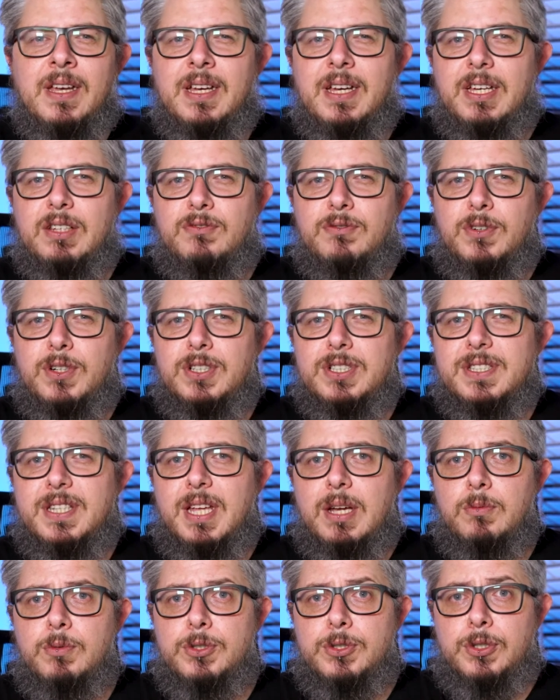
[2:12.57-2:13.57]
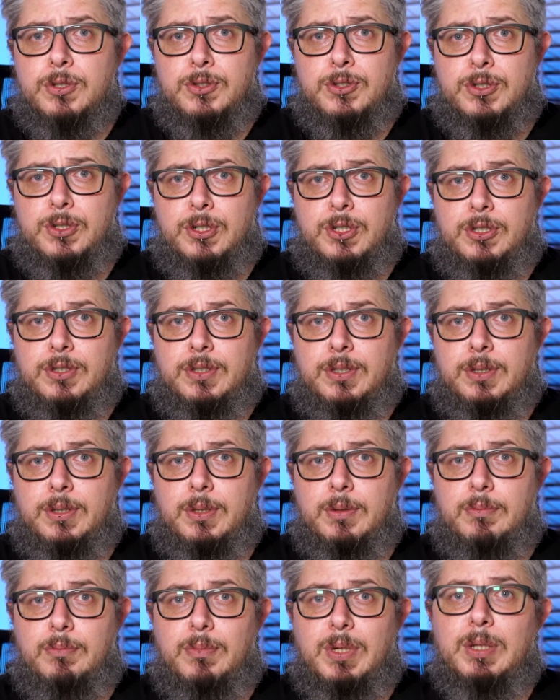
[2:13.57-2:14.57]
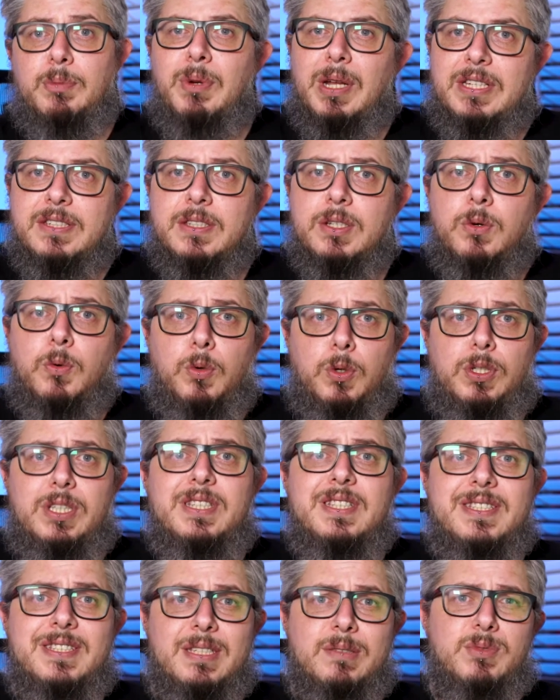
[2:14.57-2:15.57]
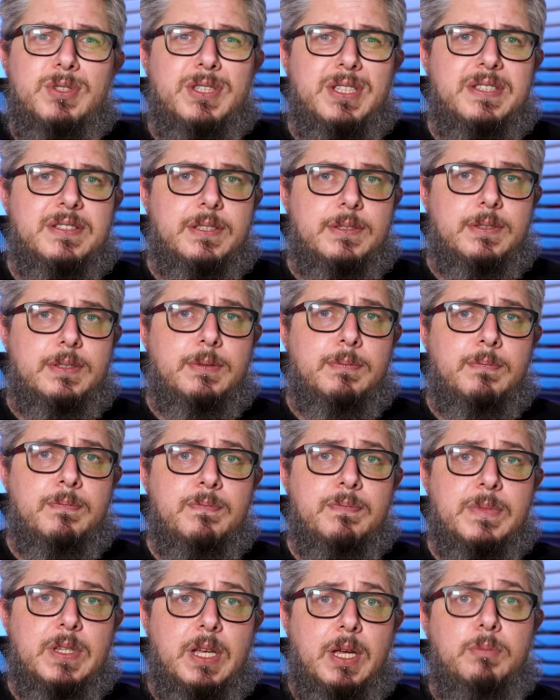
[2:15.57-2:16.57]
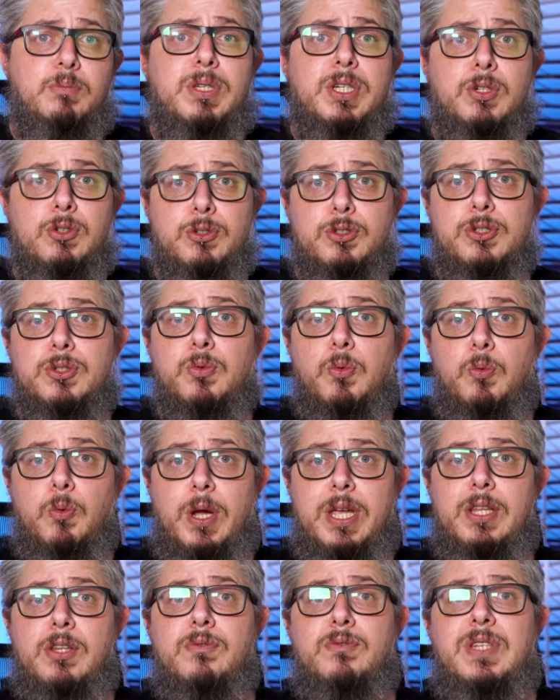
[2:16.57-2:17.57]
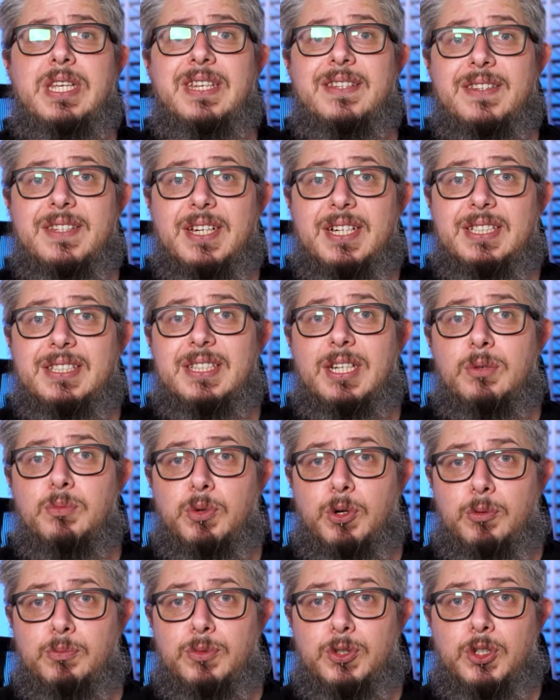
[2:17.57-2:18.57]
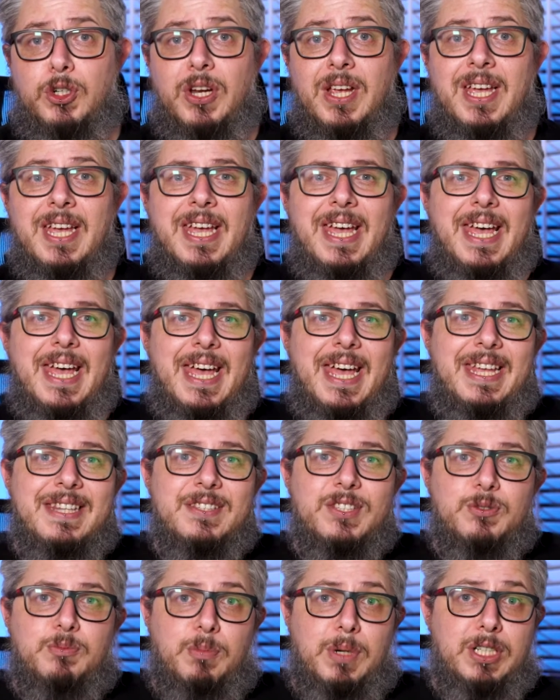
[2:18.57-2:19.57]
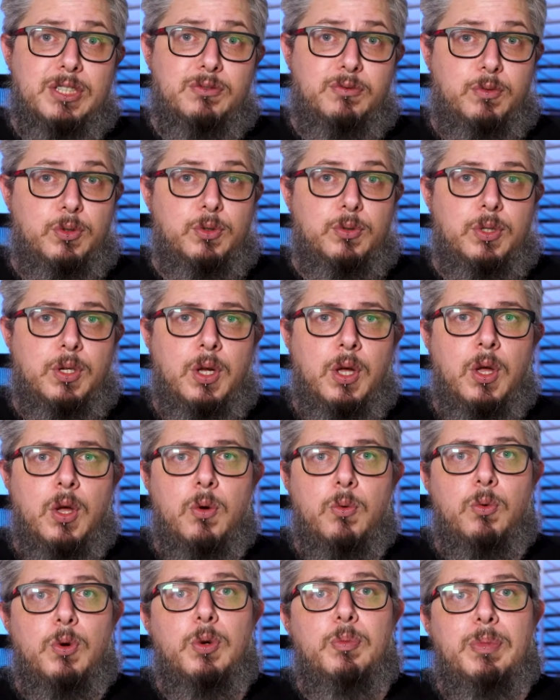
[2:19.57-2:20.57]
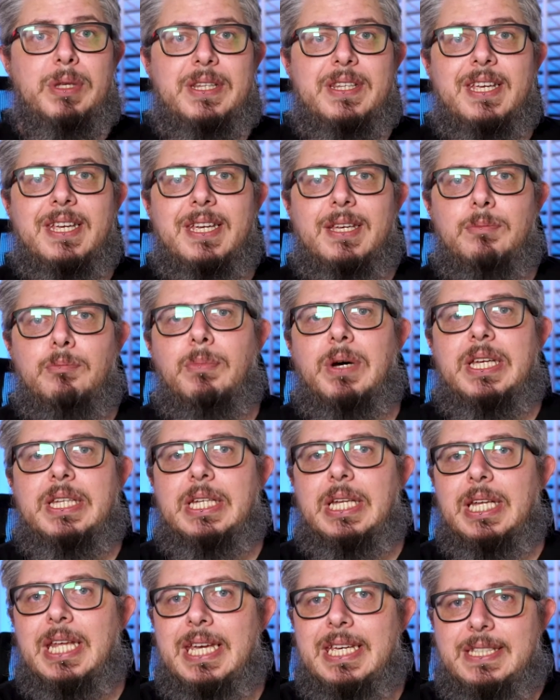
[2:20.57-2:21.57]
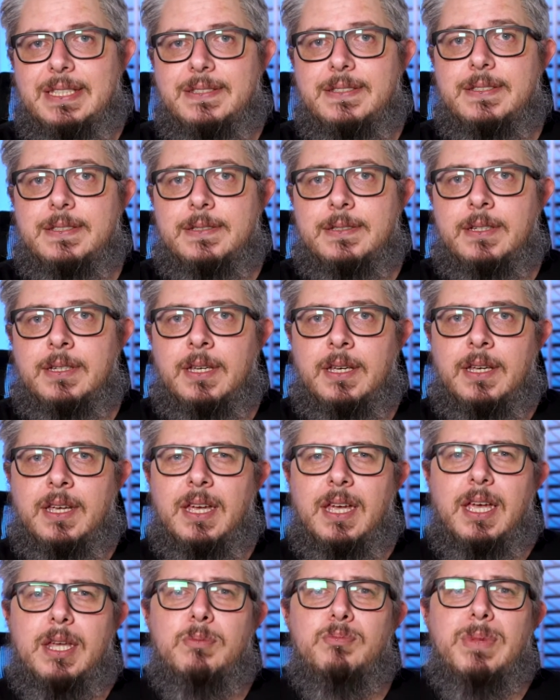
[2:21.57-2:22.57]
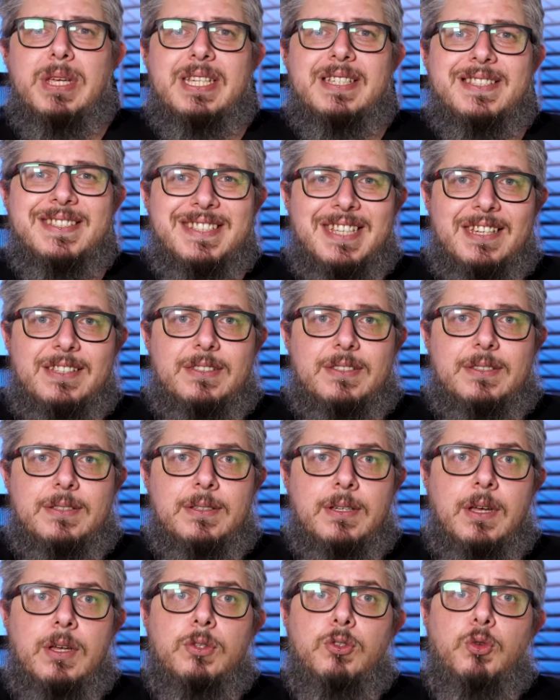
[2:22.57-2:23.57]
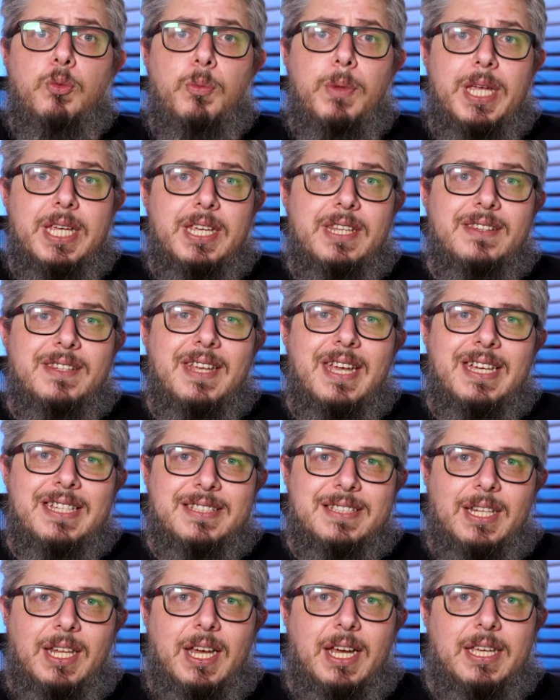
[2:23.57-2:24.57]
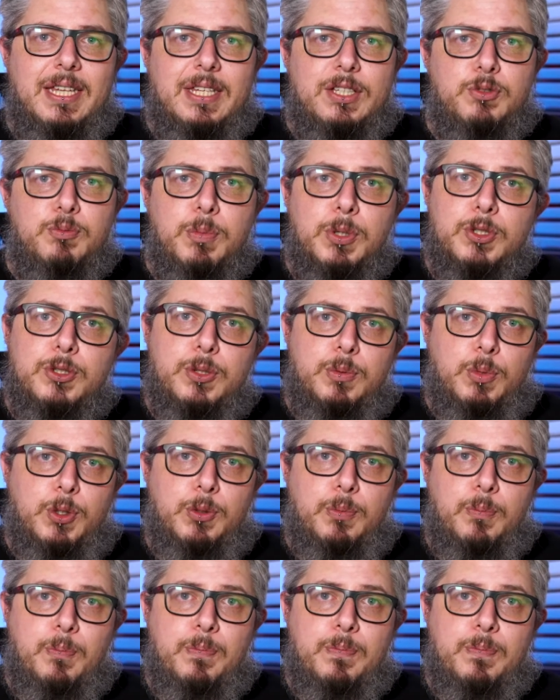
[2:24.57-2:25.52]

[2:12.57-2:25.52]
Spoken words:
At first I was concerned, but the plastic quality seems decent, and because the weight of the entire teleprompter and smartphone will be taken by the lens, it makes sense to make it as light as possible.